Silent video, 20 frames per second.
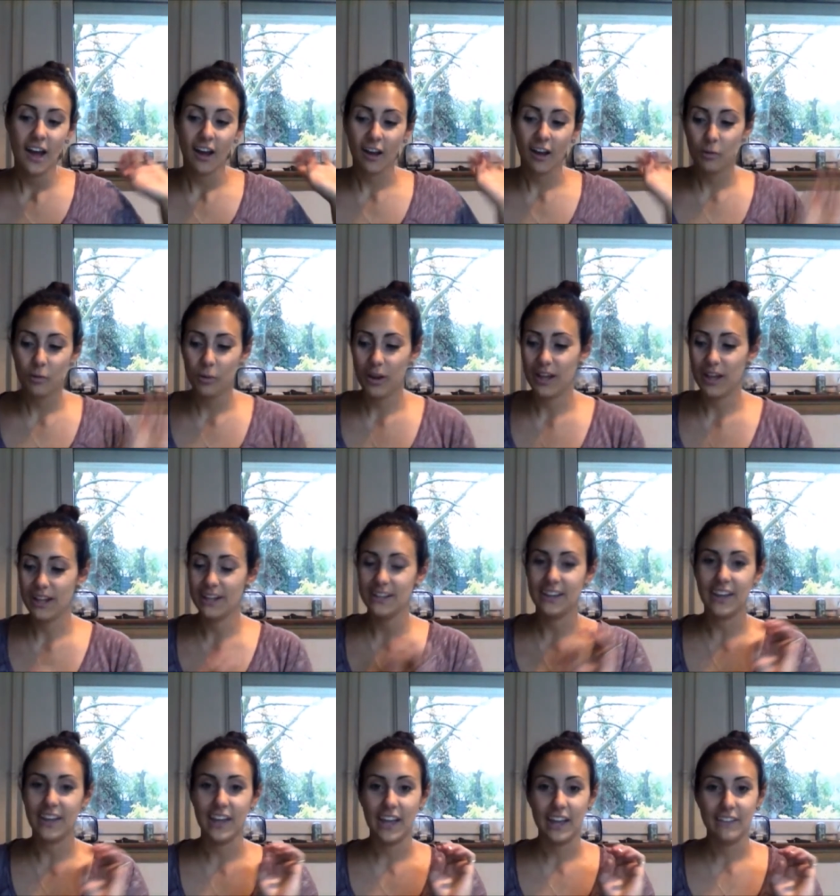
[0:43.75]
I went
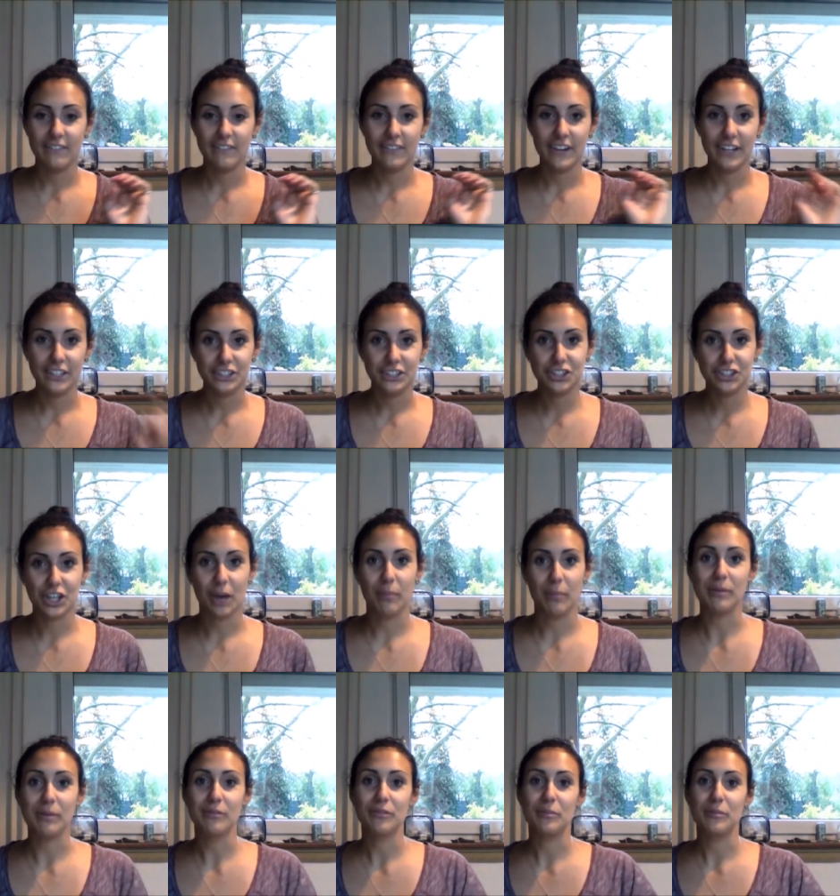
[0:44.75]
and finished
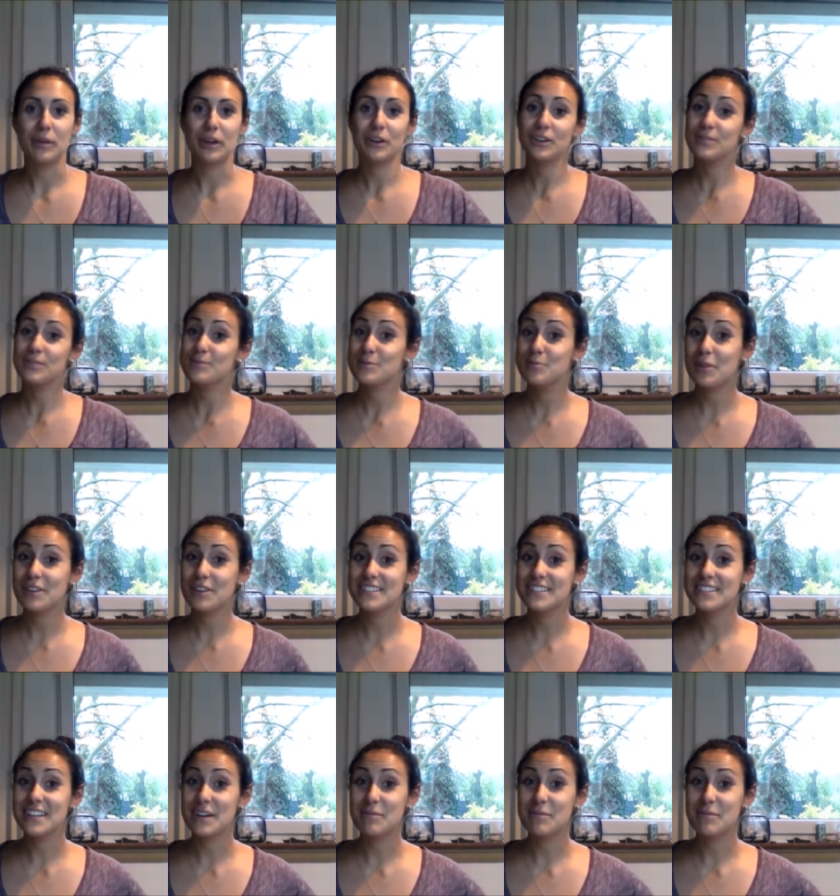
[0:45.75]
shopping for my Christmas presents.